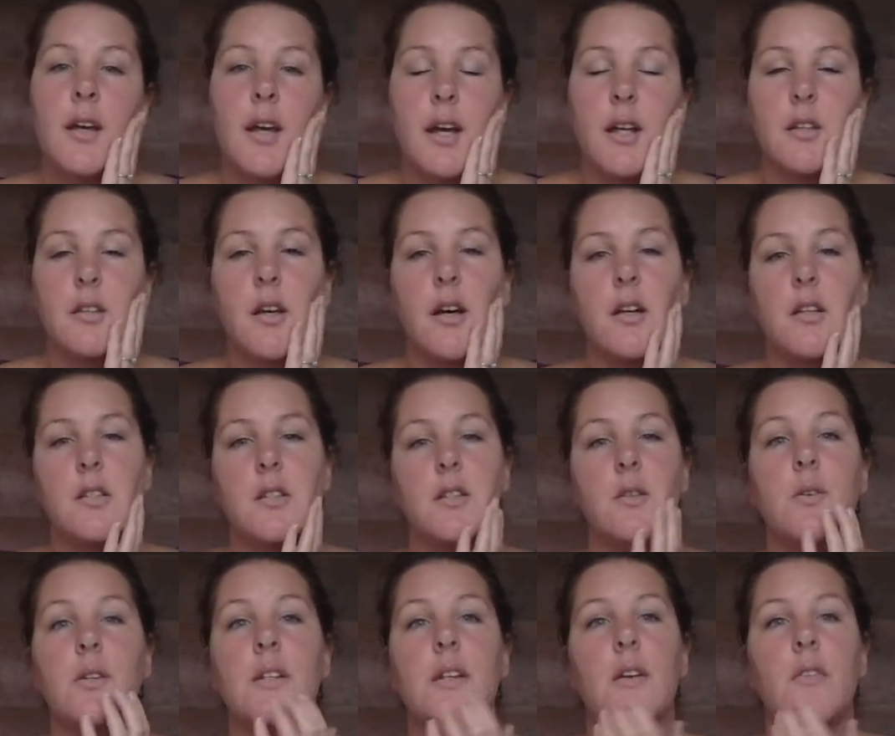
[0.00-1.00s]
It does.
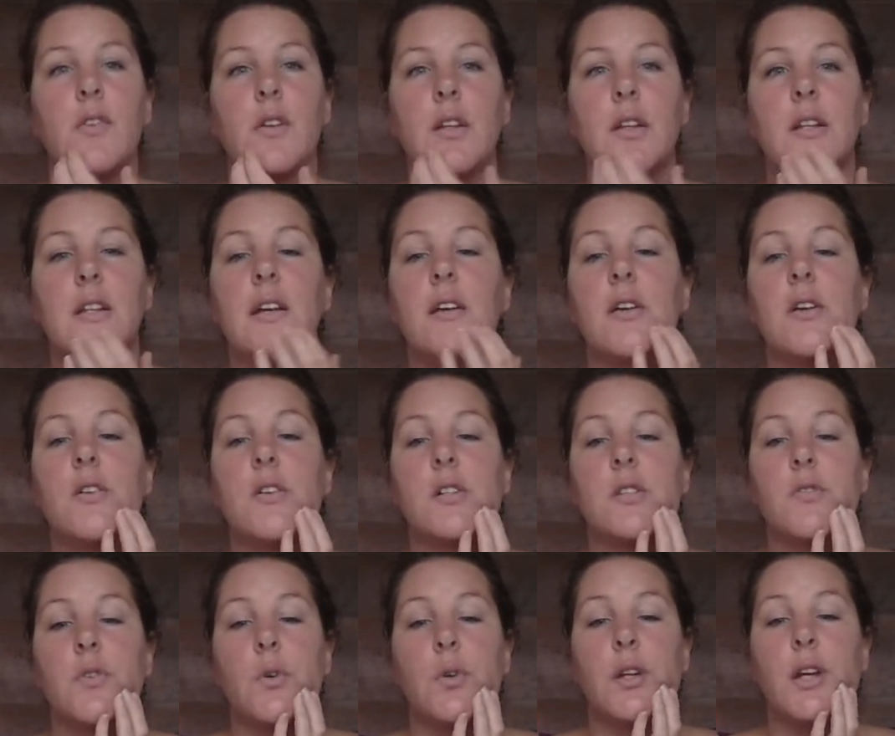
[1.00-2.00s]
You can definitely tell you're
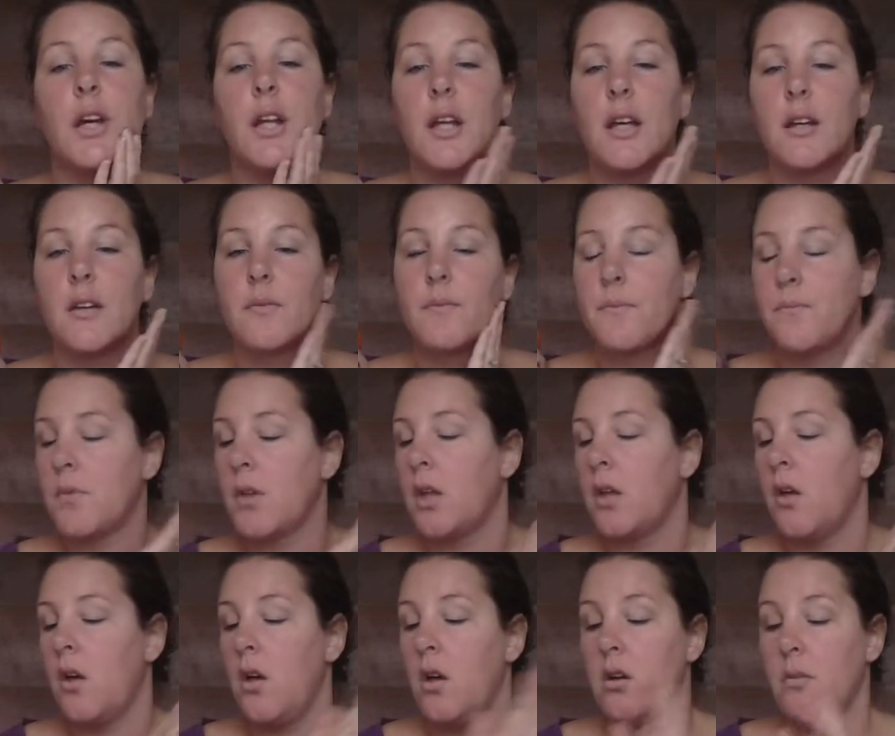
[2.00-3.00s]
exfoliating,
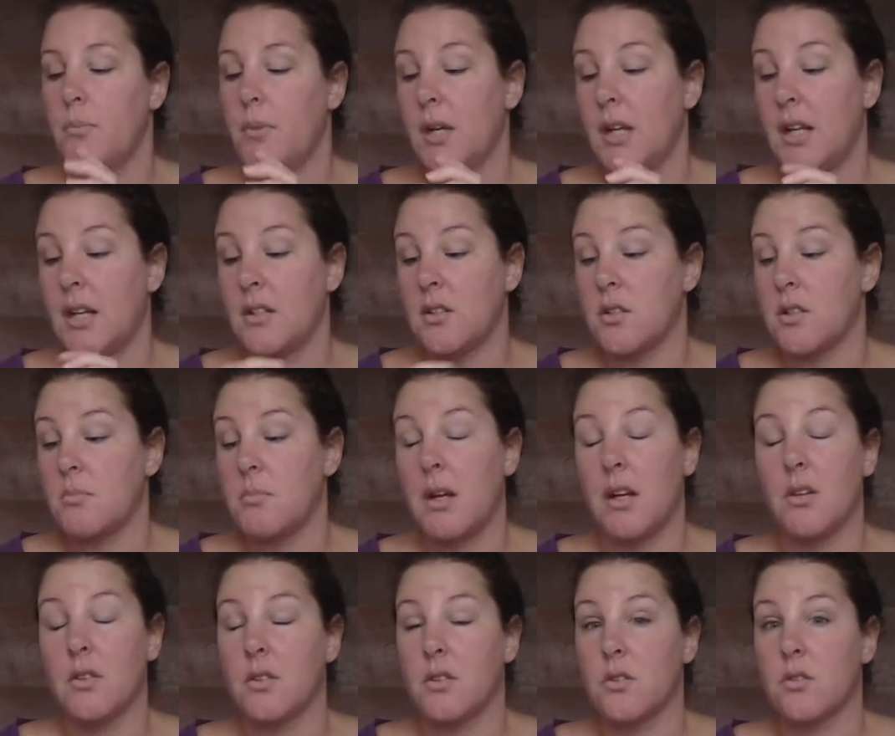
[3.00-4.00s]
but it
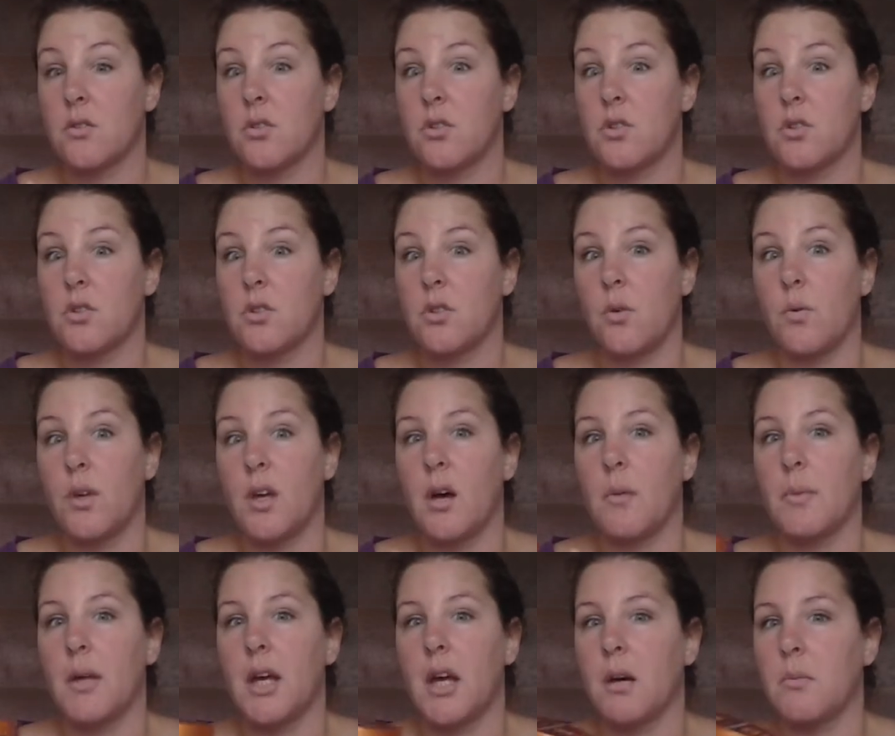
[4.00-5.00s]
smells so
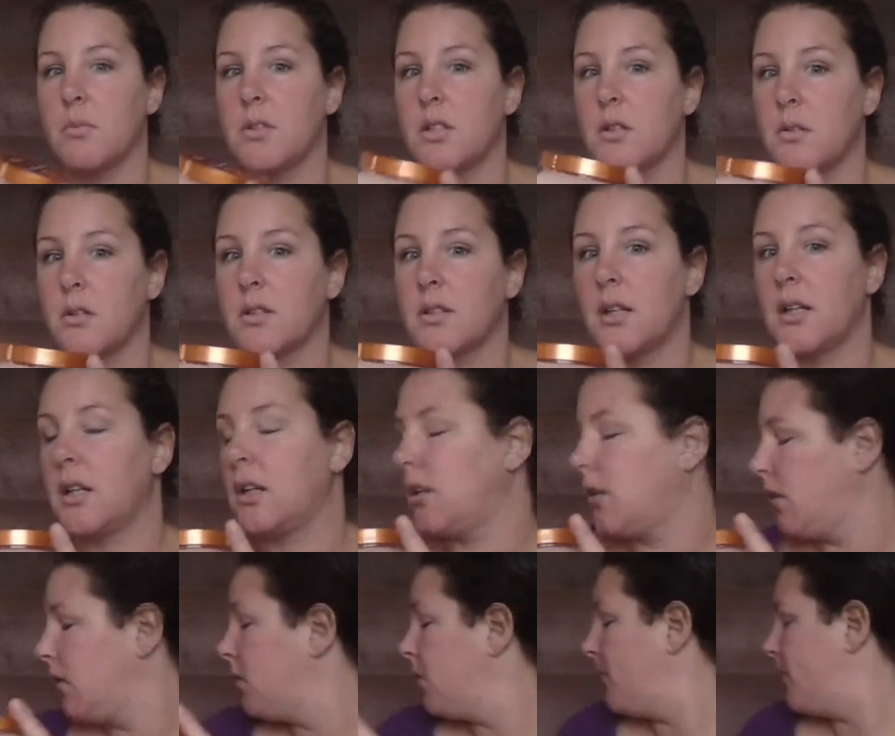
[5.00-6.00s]
yummy. I'm so excited.
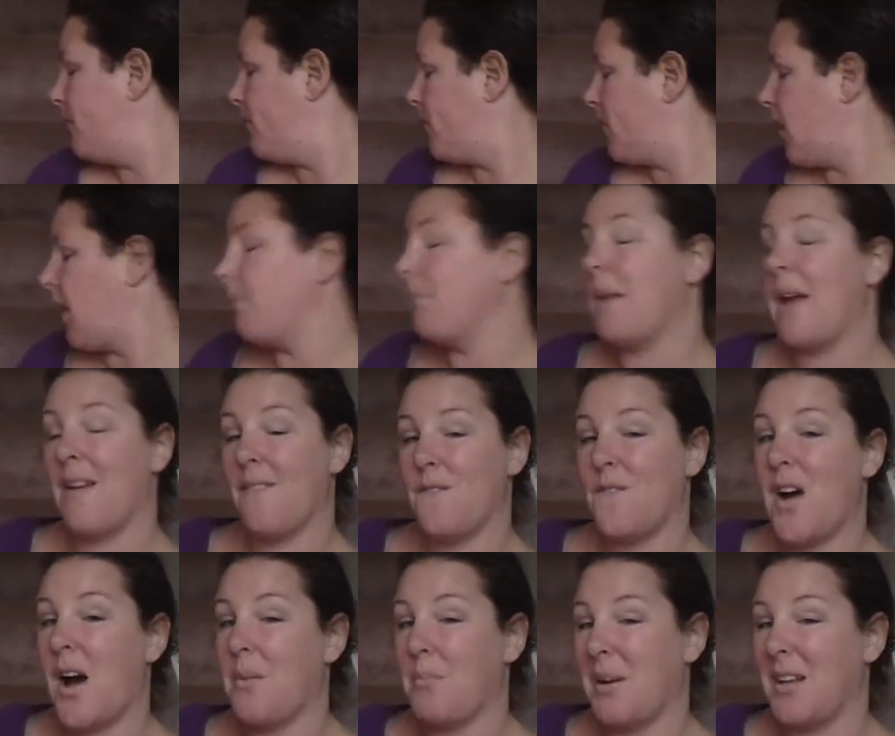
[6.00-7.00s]
I may have
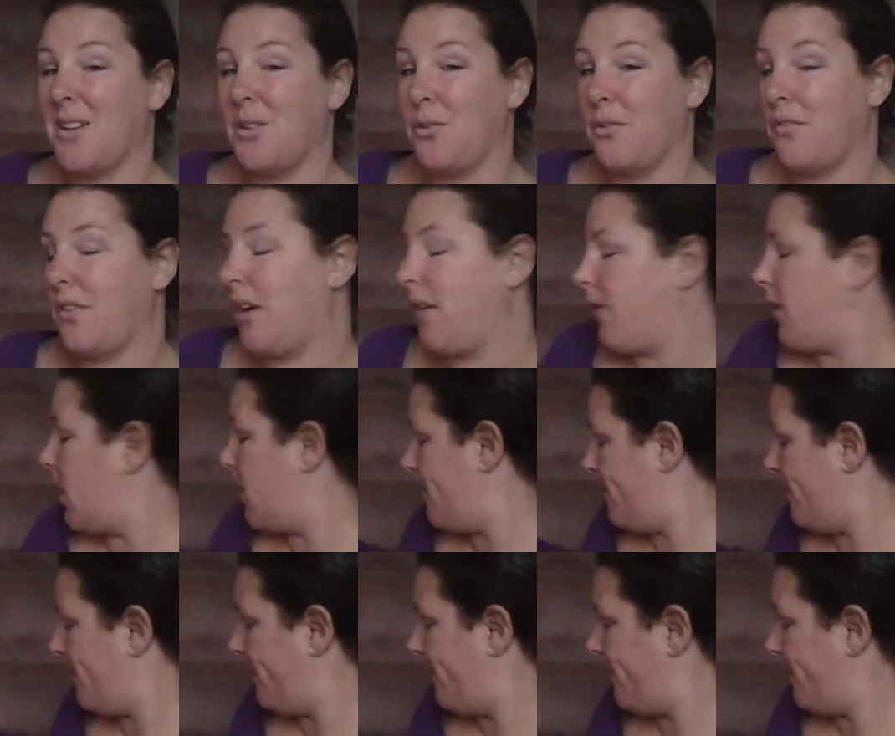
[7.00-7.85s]
found my new favorite.